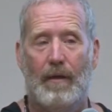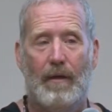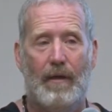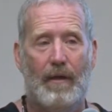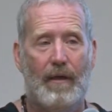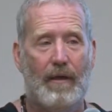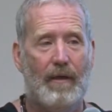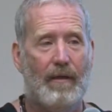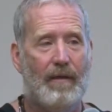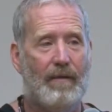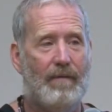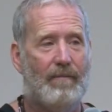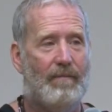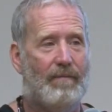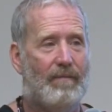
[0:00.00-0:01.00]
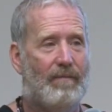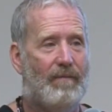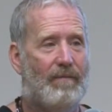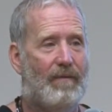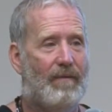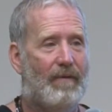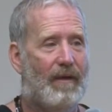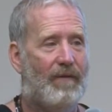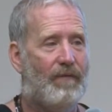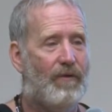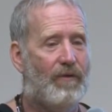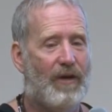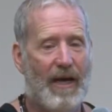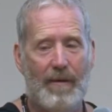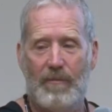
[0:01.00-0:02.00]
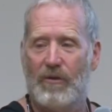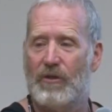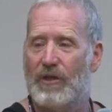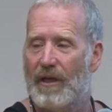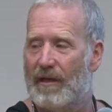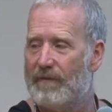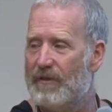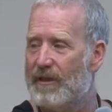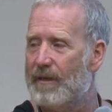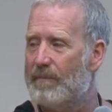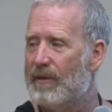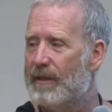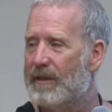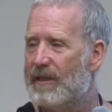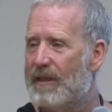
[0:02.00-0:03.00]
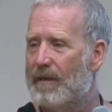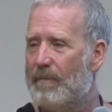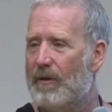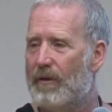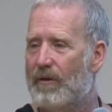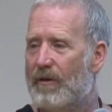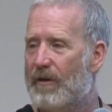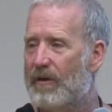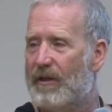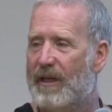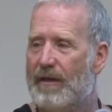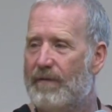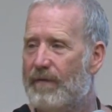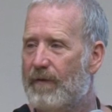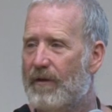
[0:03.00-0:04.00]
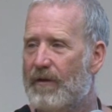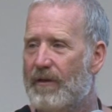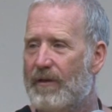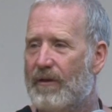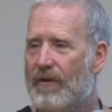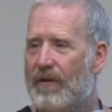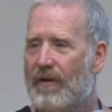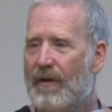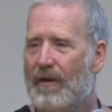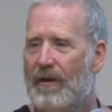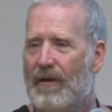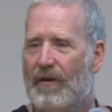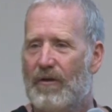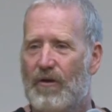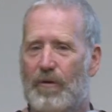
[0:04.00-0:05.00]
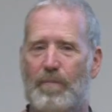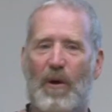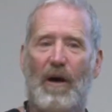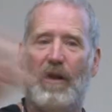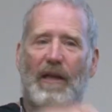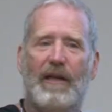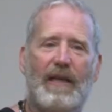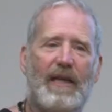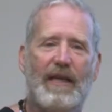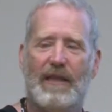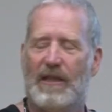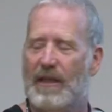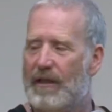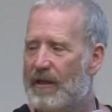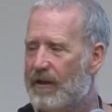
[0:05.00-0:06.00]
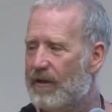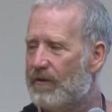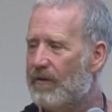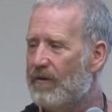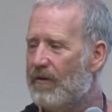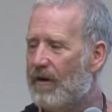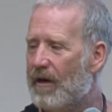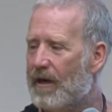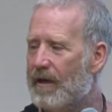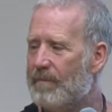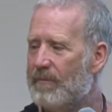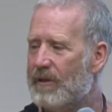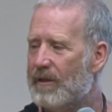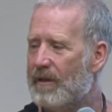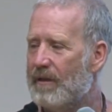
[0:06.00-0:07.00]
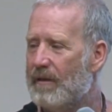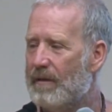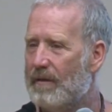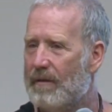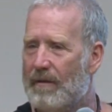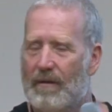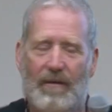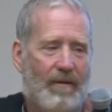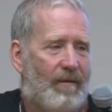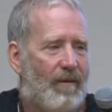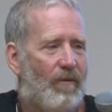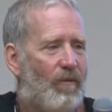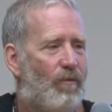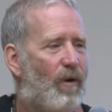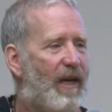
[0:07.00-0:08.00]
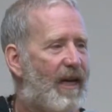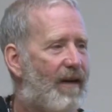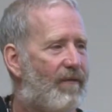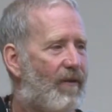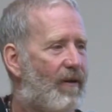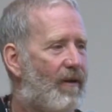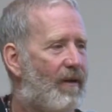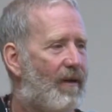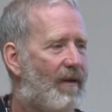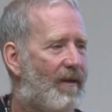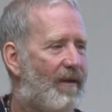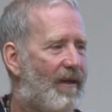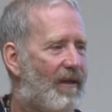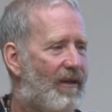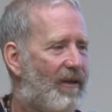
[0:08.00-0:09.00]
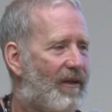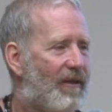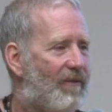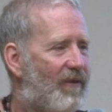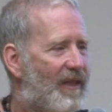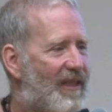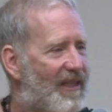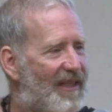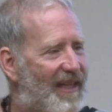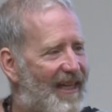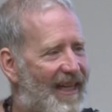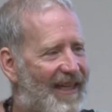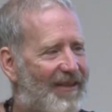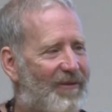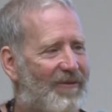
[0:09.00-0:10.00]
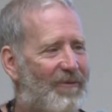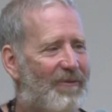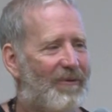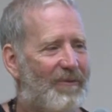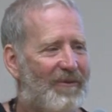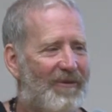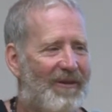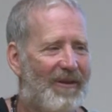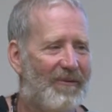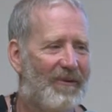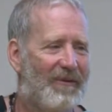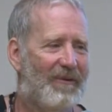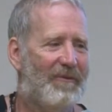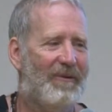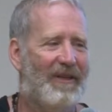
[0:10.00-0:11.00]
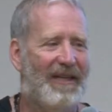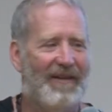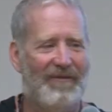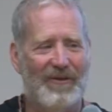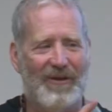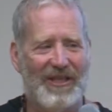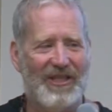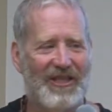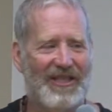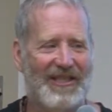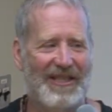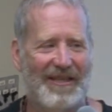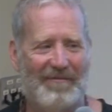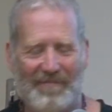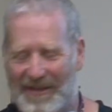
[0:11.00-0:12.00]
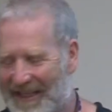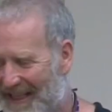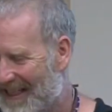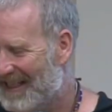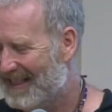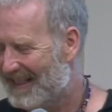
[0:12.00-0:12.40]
and if your neighbors love something similar or different, or their pollen gets into your crops, whatever, you can reselect. We'll, we'll have questions in a minute.